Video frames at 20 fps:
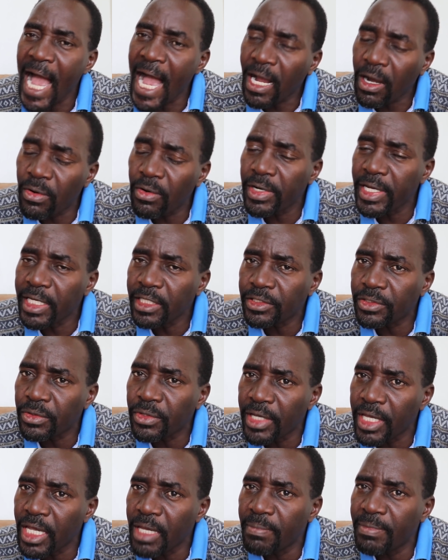According
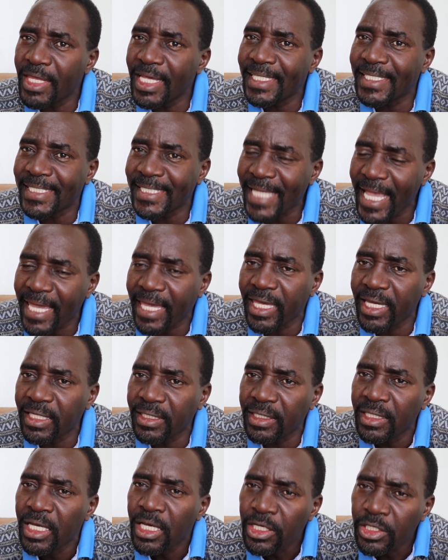to him, the
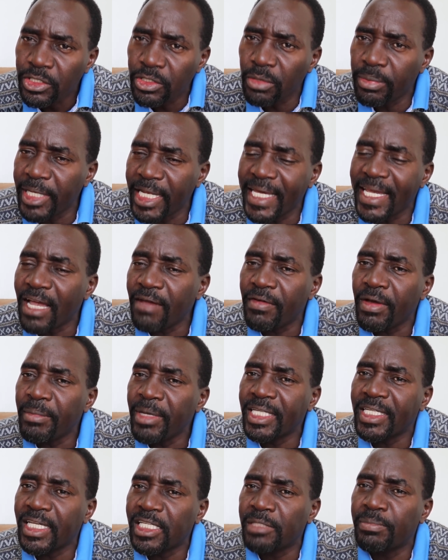second Jubilee
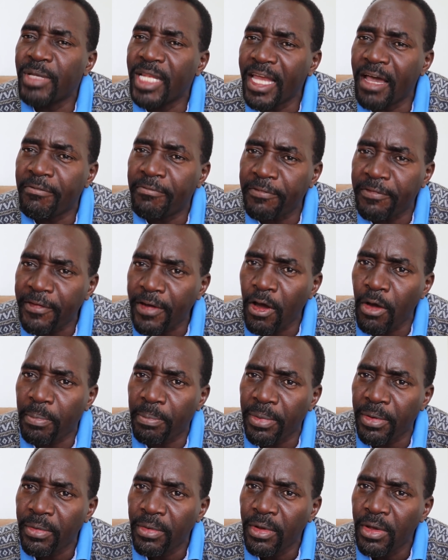government has been a
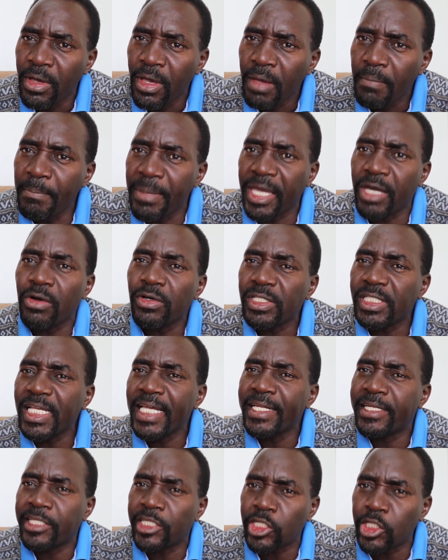flop because
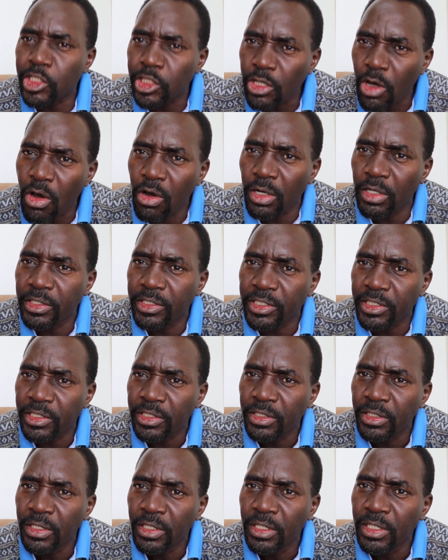it stalled
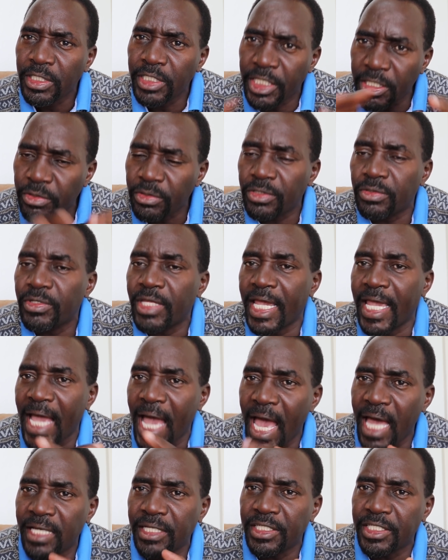due to the
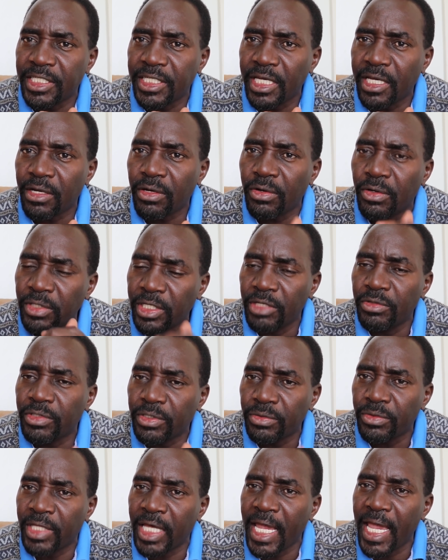handshake or due
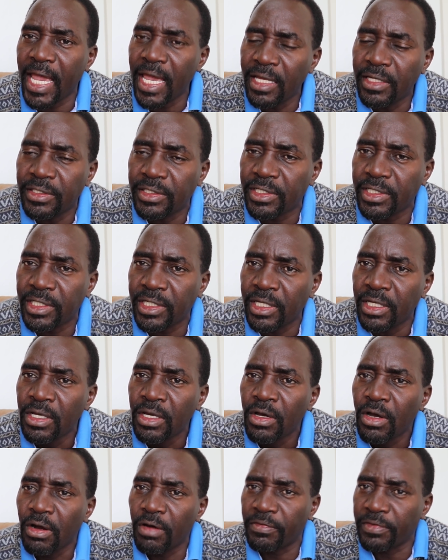to the entry
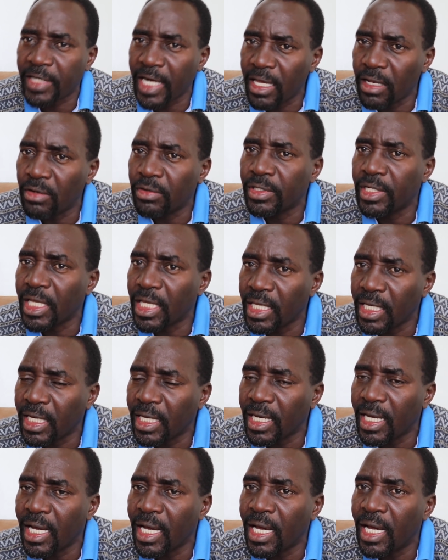of Raila
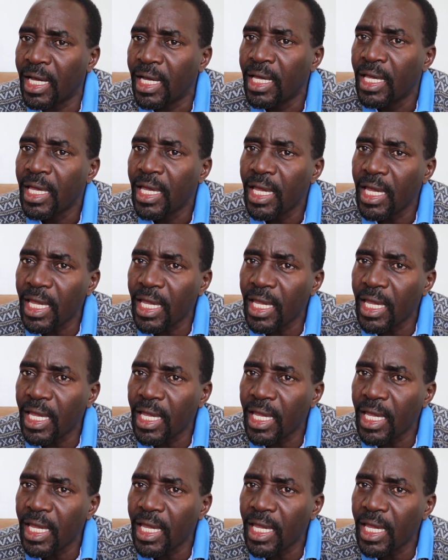Odinga